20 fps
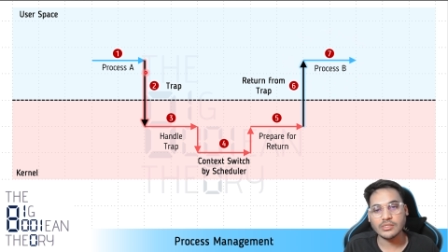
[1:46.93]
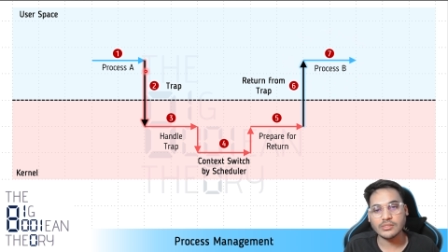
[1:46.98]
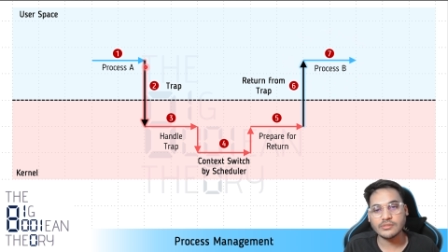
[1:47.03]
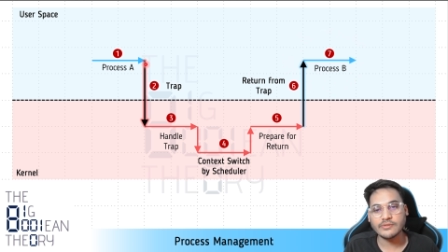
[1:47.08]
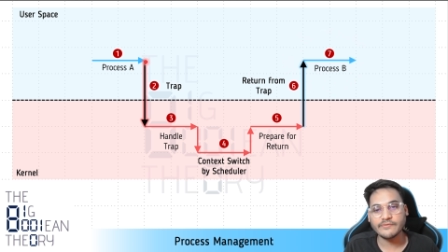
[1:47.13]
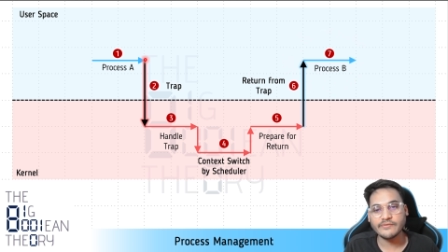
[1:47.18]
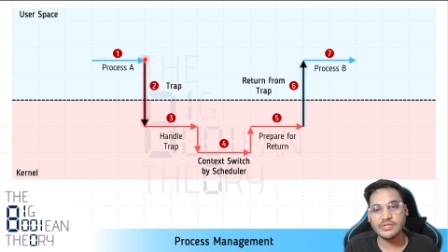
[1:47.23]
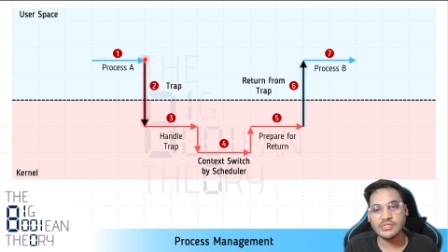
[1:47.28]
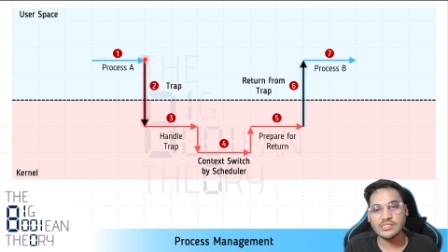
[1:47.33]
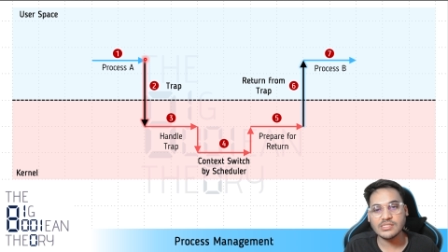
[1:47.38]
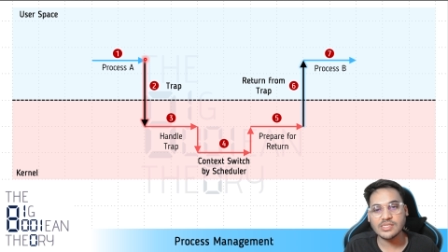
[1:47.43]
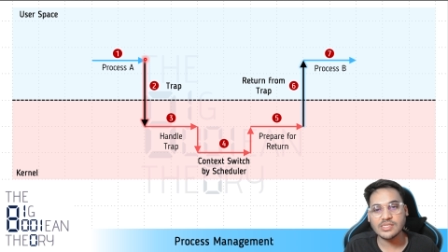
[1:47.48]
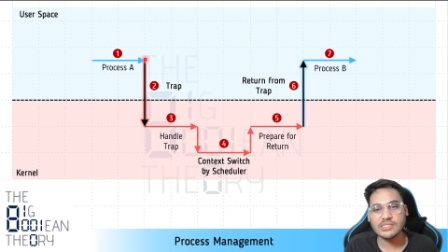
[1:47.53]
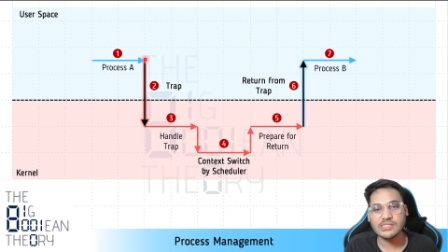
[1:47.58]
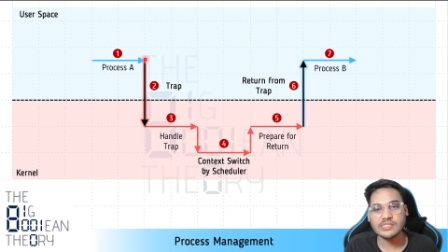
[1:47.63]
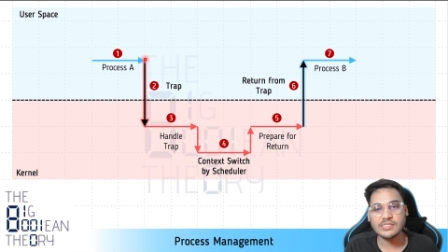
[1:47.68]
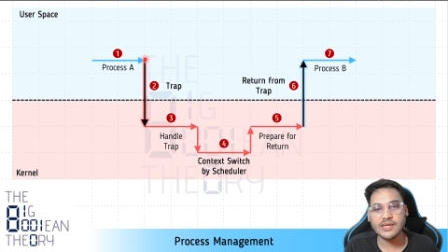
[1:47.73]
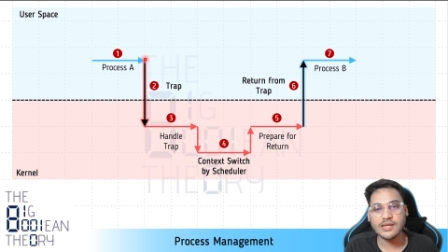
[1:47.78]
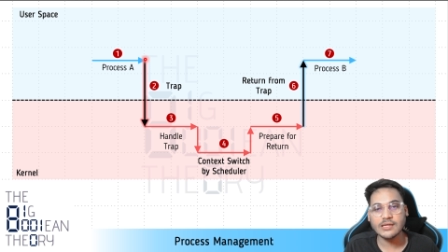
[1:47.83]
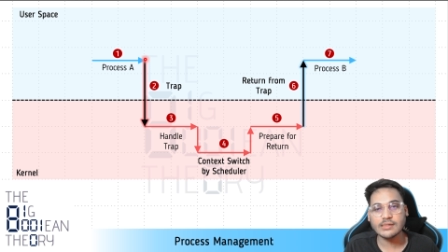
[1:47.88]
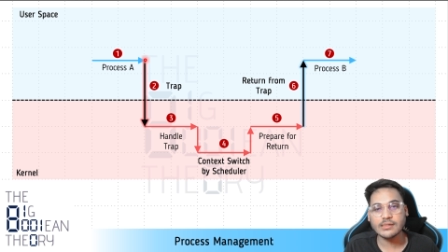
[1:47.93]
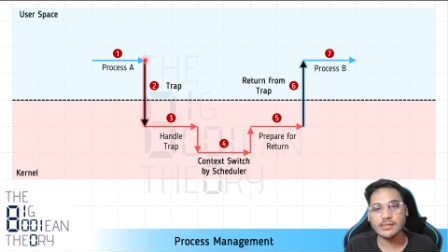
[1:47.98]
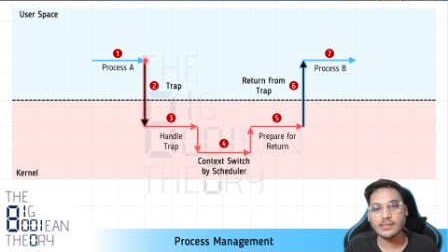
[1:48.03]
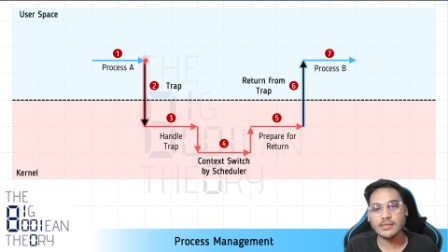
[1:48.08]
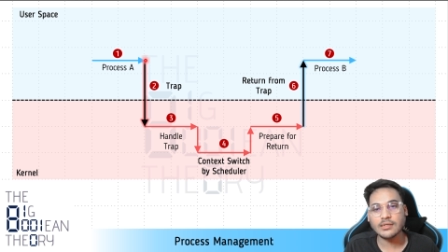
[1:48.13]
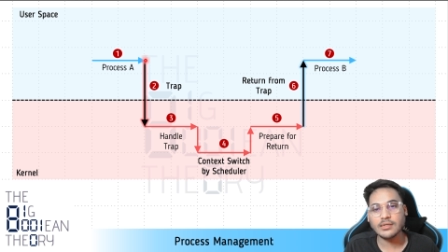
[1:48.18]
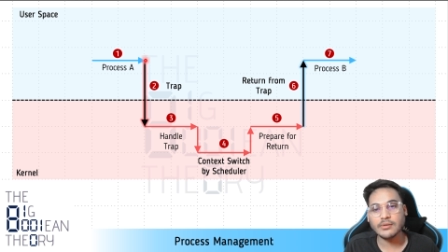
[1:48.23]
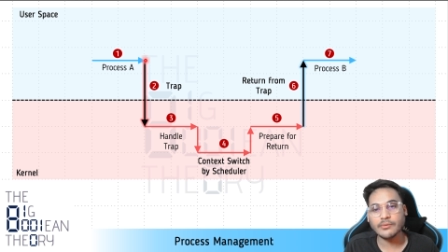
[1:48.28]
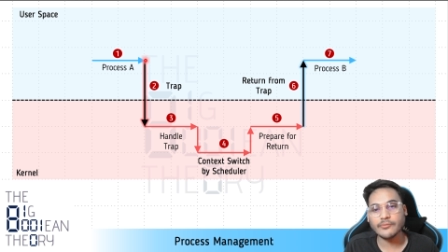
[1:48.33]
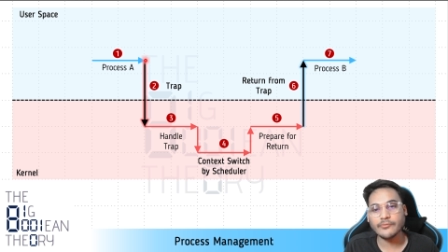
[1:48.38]
So first thing is that
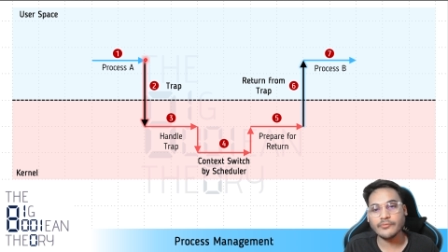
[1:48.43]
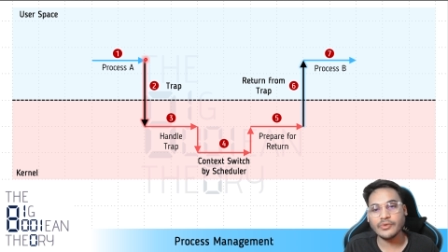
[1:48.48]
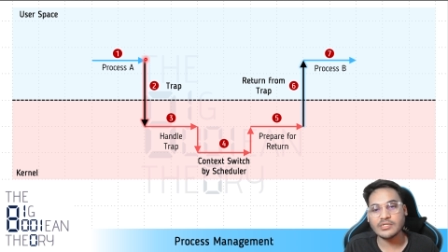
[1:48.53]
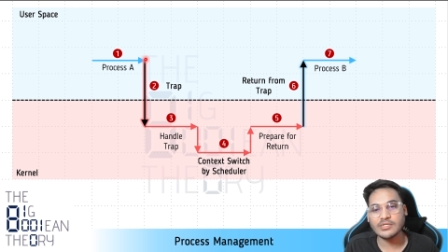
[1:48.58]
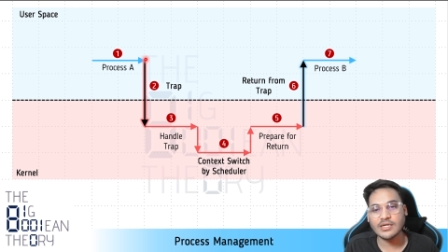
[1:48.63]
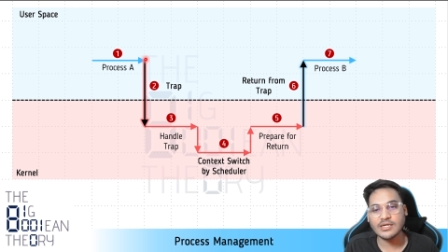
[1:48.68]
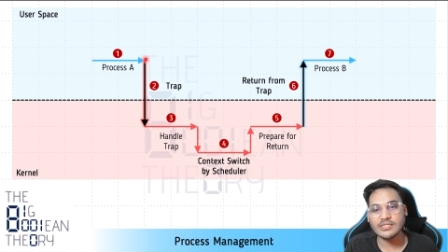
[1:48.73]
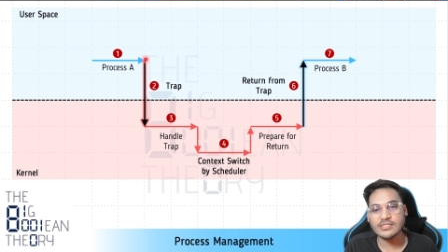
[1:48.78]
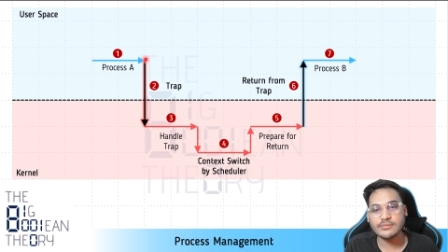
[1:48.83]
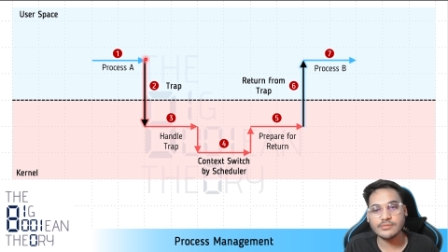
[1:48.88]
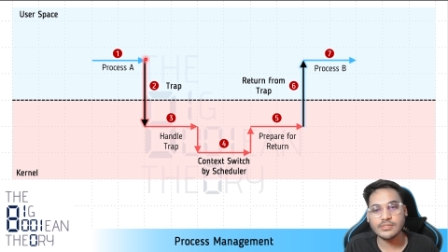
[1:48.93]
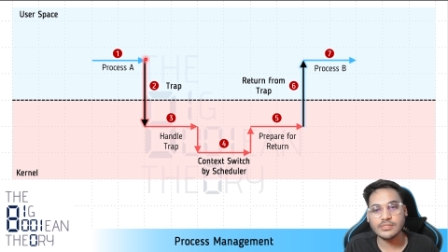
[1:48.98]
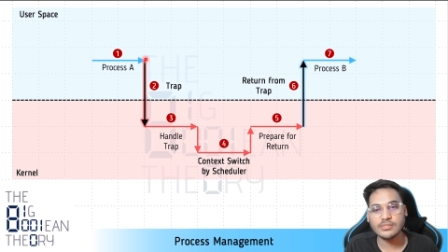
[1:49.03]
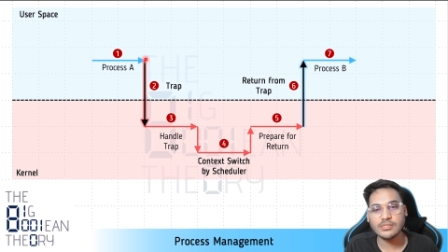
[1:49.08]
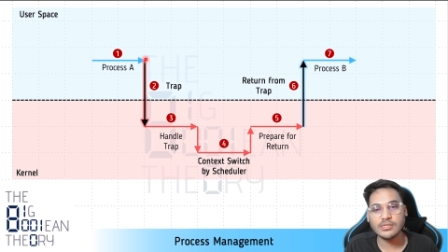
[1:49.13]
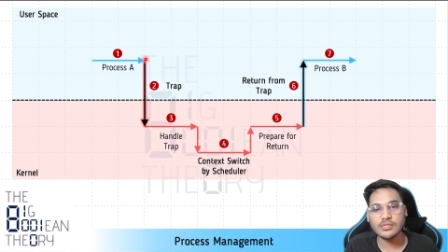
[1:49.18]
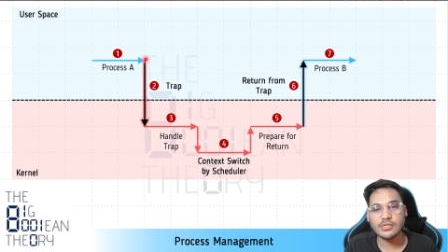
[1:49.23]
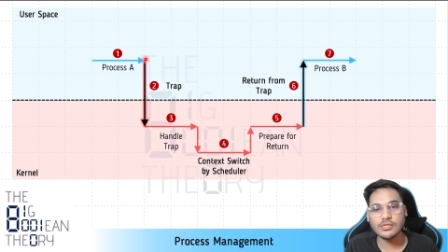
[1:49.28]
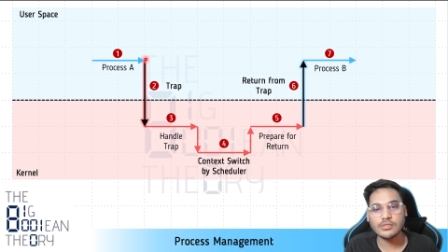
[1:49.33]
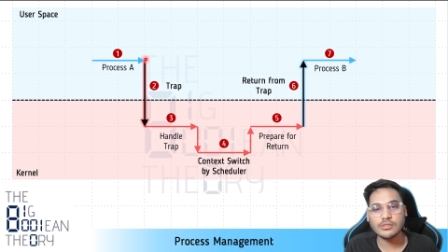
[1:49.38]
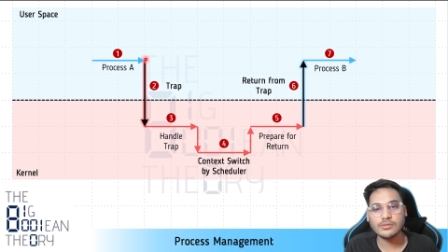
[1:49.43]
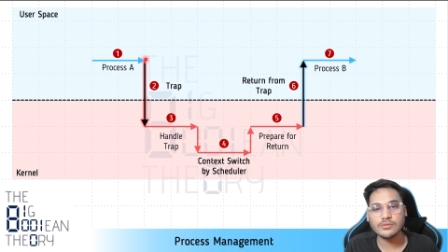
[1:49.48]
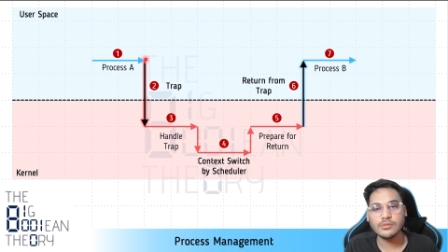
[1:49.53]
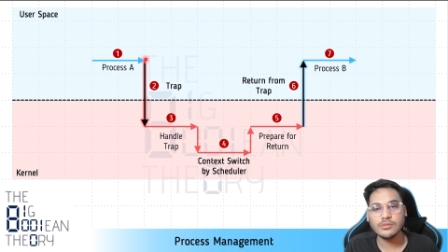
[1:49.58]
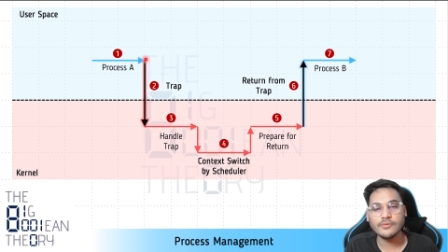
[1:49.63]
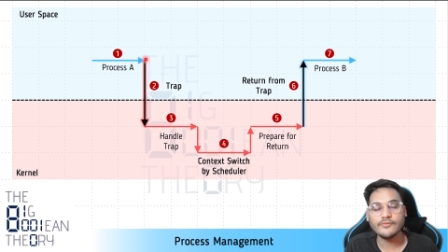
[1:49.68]
we transfer the control